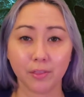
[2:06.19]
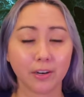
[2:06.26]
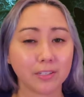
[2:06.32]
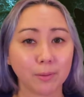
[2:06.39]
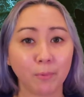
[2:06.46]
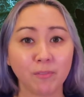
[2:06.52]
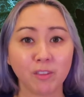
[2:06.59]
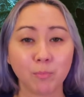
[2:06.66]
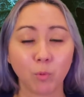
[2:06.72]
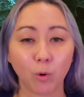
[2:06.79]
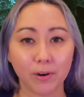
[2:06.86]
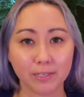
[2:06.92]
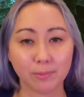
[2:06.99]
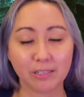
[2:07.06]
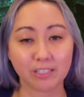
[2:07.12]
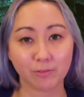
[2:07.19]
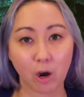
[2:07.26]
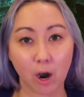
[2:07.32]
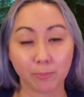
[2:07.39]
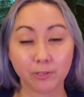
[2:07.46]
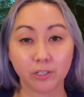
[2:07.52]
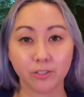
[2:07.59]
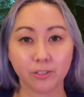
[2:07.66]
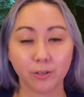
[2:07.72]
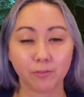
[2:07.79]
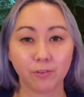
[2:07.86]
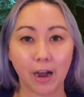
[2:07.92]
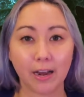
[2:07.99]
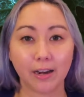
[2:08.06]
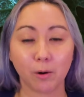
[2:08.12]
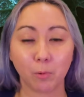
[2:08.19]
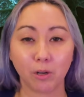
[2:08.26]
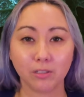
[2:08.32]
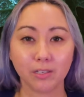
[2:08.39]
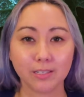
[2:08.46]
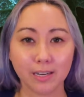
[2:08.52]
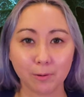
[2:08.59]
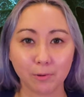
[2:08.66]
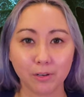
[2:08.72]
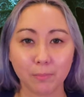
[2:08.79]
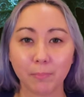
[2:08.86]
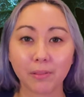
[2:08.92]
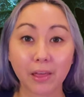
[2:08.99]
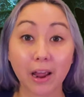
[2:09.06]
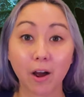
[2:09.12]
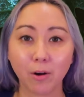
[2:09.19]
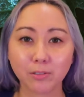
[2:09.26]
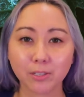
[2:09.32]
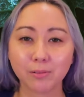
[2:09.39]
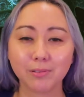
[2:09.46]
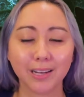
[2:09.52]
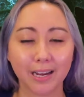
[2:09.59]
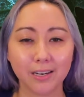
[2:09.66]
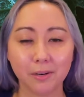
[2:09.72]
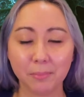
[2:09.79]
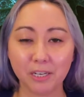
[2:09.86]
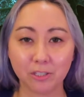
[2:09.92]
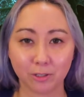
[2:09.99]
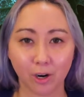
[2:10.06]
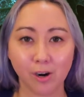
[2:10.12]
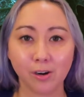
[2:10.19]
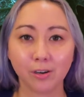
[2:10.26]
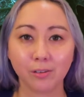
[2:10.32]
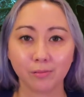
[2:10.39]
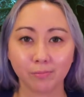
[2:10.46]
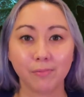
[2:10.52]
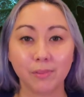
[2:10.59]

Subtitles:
They're some of the more expensive options you'll find at Walt Disney World, but they also tend to be strong.